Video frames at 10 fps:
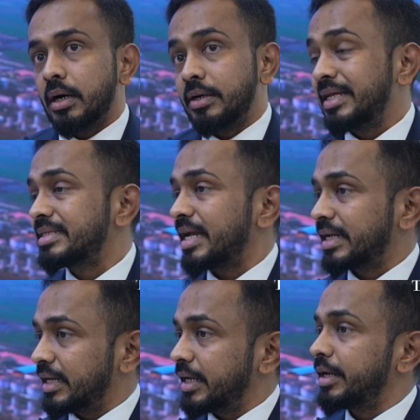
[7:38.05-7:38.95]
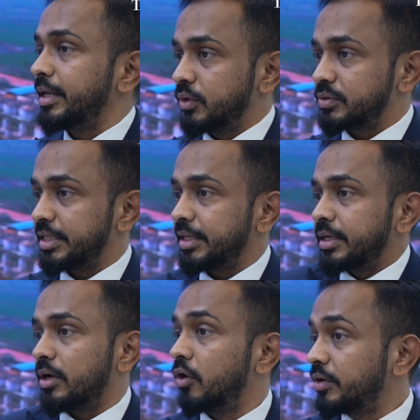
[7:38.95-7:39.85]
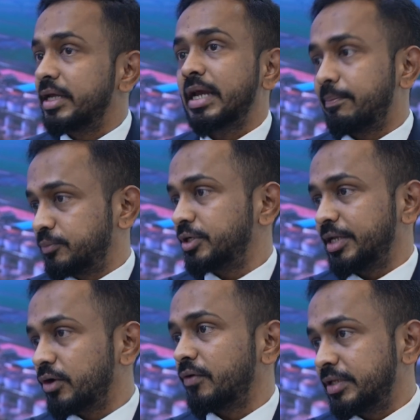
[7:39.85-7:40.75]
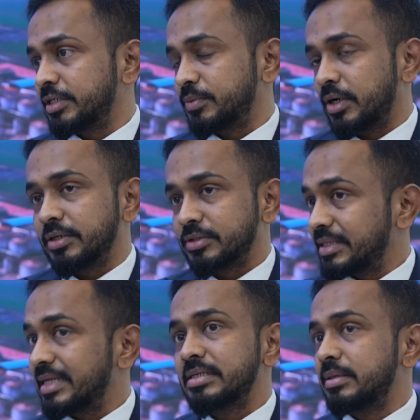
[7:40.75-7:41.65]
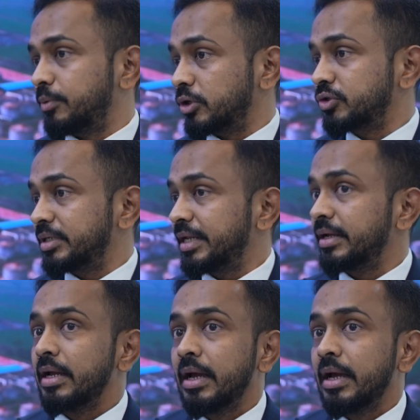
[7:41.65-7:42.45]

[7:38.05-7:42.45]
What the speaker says: recycling, reusing, or recapturing of these products. So that's an opportunity.